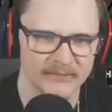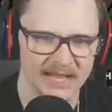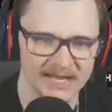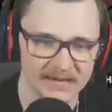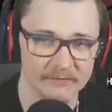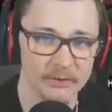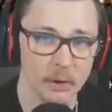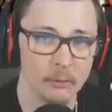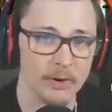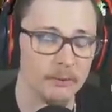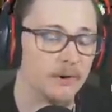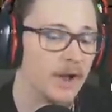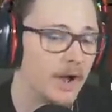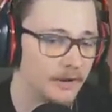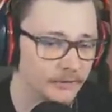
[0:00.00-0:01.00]
And even though we were
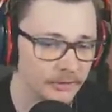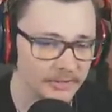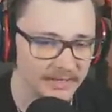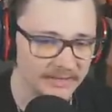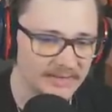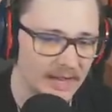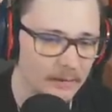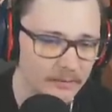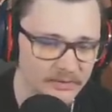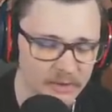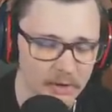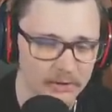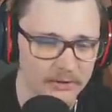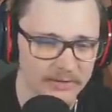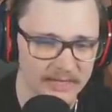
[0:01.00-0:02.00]
underneath that with
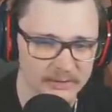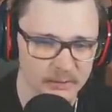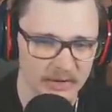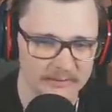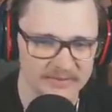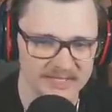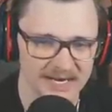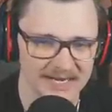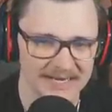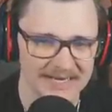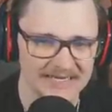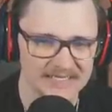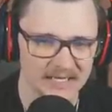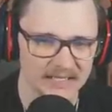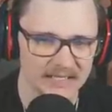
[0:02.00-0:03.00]
Tucker, that's what I'm saying.
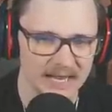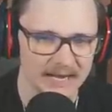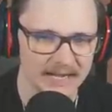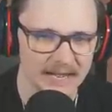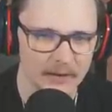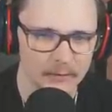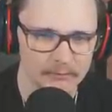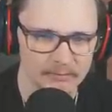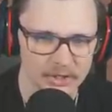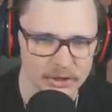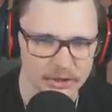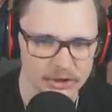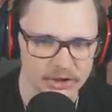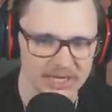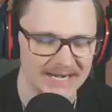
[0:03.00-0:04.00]
He's a line out
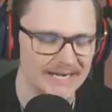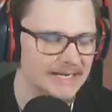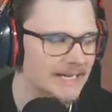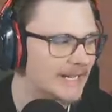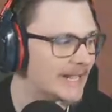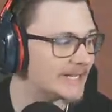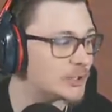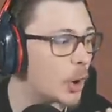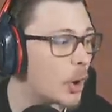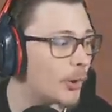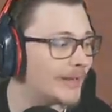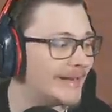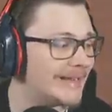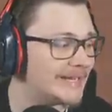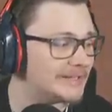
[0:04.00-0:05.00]
machine. That's all
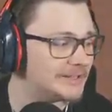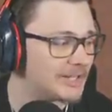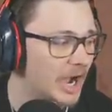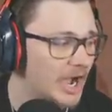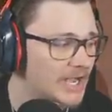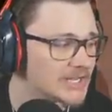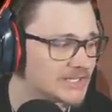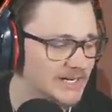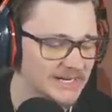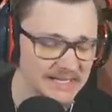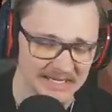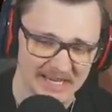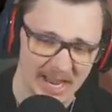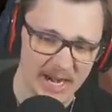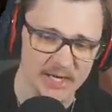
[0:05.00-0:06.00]
he does, an
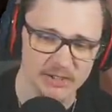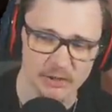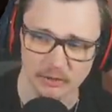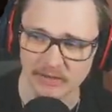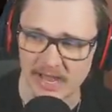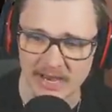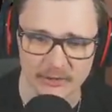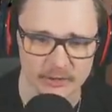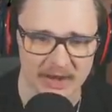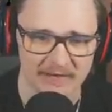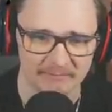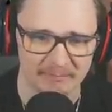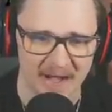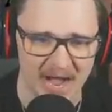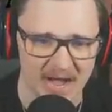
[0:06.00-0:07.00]
occasional line
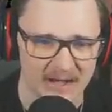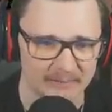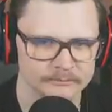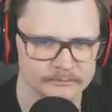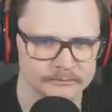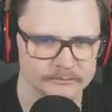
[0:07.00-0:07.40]
drive bomb.